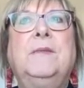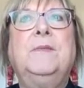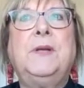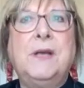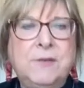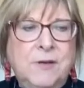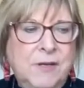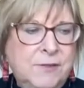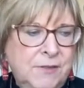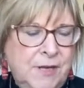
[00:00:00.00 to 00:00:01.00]
But under
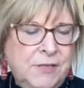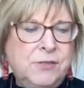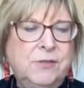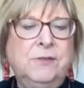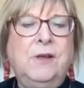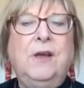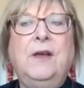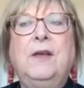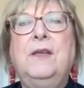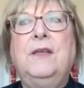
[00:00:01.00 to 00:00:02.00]
international
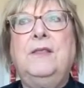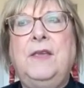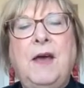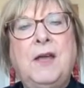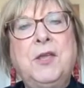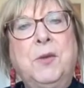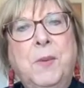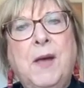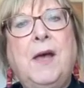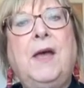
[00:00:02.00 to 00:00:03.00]
law, the
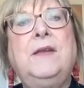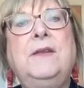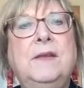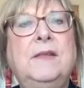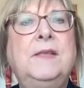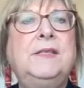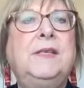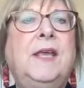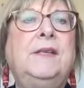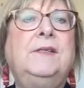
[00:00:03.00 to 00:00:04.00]
occupied, in this
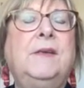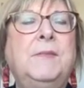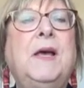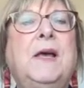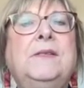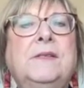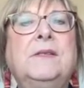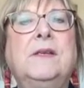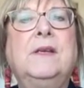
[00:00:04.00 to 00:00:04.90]
case Hamas,